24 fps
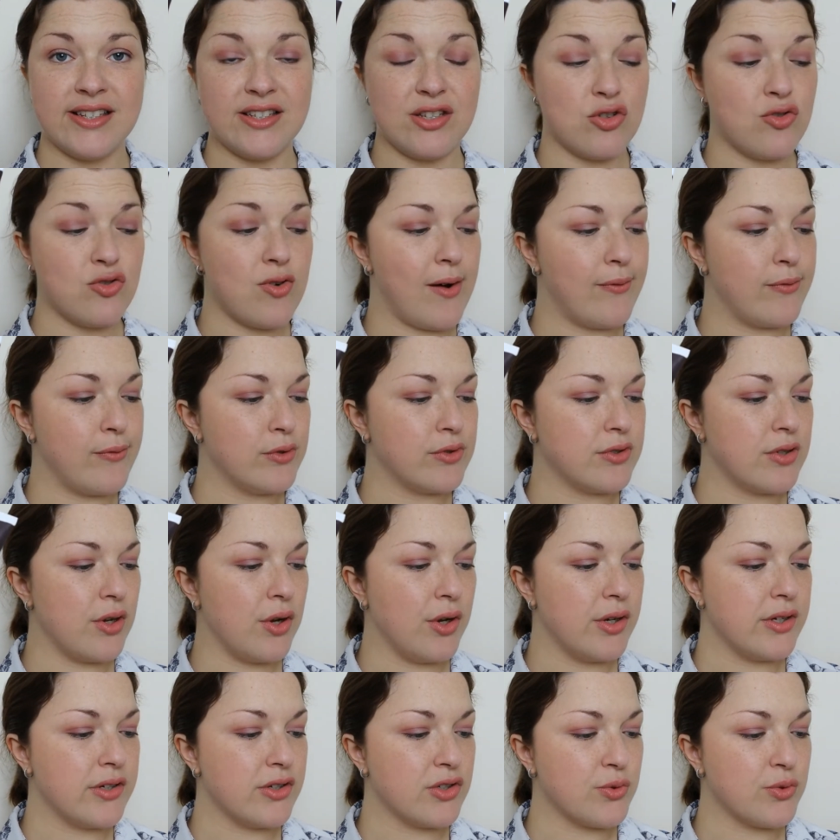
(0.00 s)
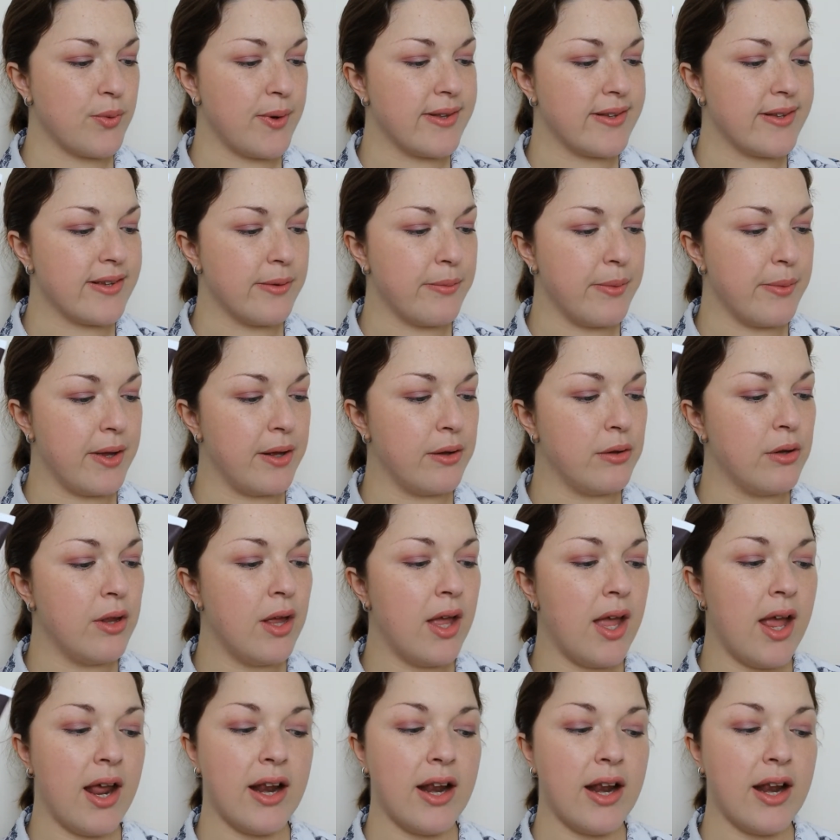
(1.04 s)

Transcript: is a travel size at 20mm